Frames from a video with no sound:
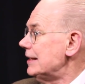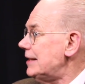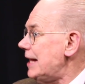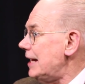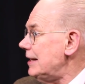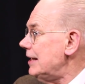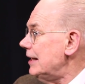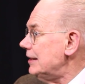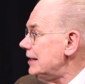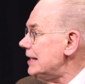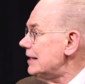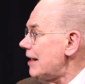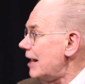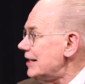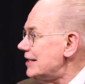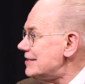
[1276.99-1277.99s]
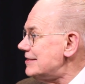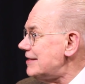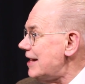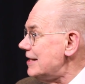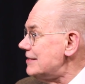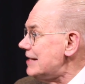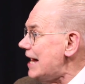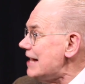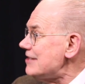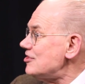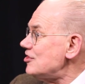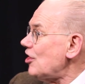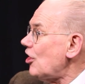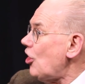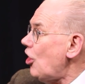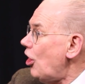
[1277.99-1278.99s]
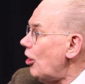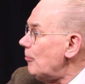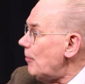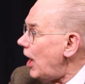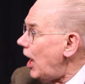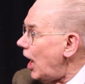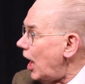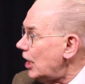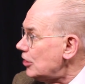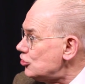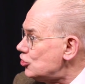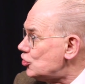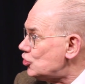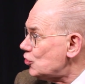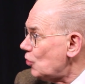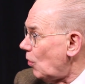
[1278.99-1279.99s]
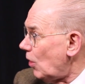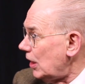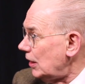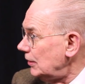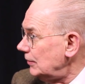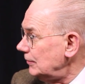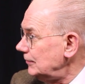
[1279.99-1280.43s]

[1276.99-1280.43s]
then the United States has to come onshore.